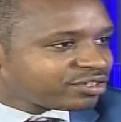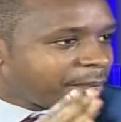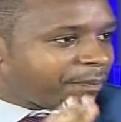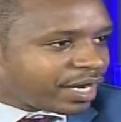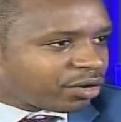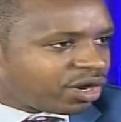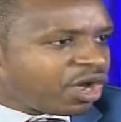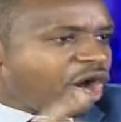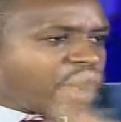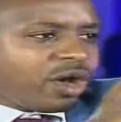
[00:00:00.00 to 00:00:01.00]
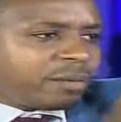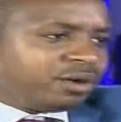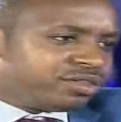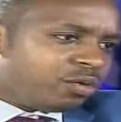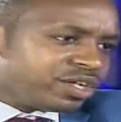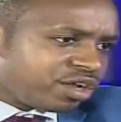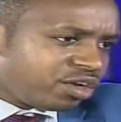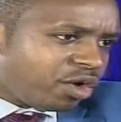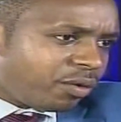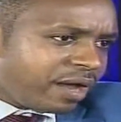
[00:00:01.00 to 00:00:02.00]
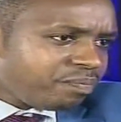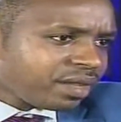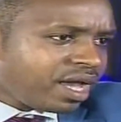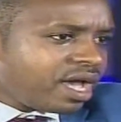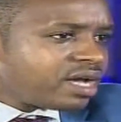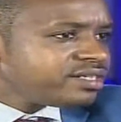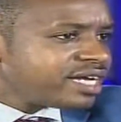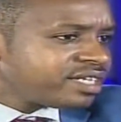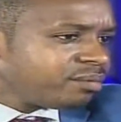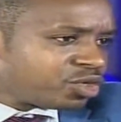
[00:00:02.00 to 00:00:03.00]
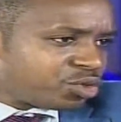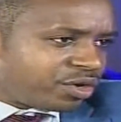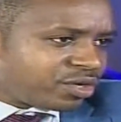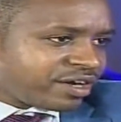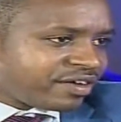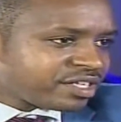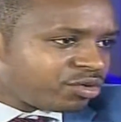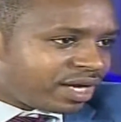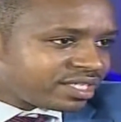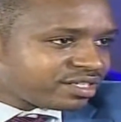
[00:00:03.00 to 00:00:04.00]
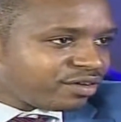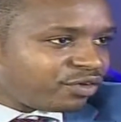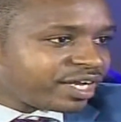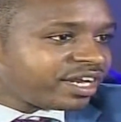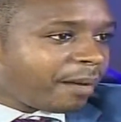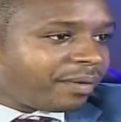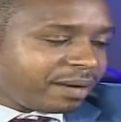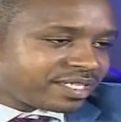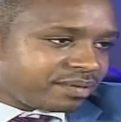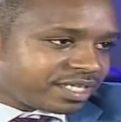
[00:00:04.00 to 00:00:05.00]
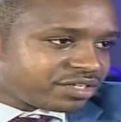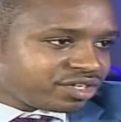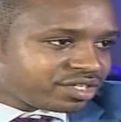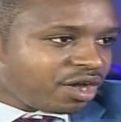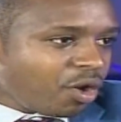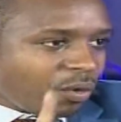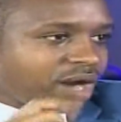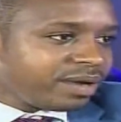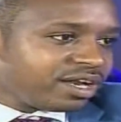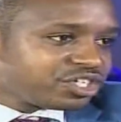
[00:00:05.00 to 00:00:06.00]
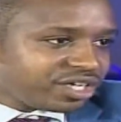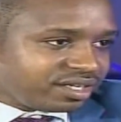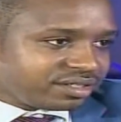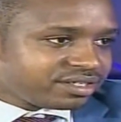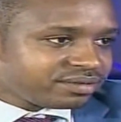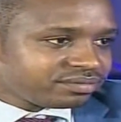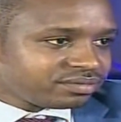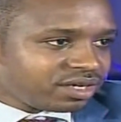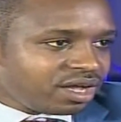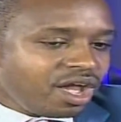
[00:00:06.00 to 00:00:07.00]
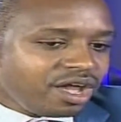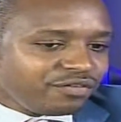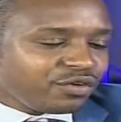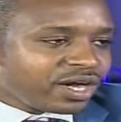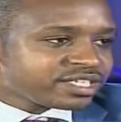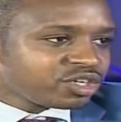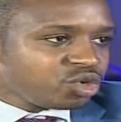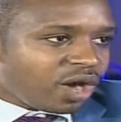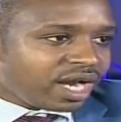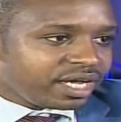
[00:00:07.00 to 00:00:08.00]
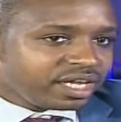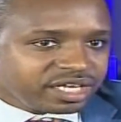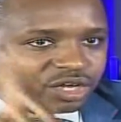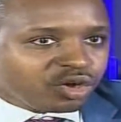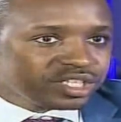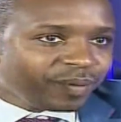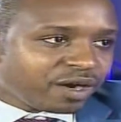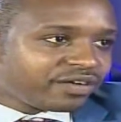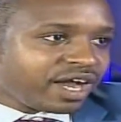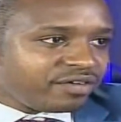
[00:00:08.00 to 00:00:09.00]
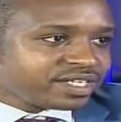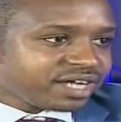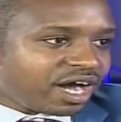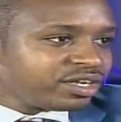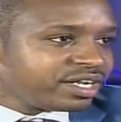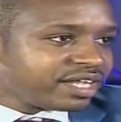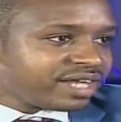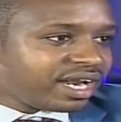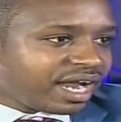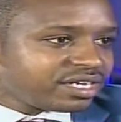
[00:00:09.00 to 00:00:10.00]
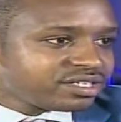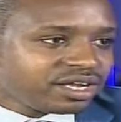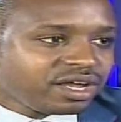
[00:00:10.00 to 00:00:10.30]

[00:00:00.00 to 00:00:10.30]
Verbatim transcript: on the payroll. Mm -hmm. No one blew the whistle. You know why? Justin Muturi was arrested once for taking a bribe as a magistrate, one million shillings. If you ask Duale, he owns part of Garissa. How I did you get that land? That is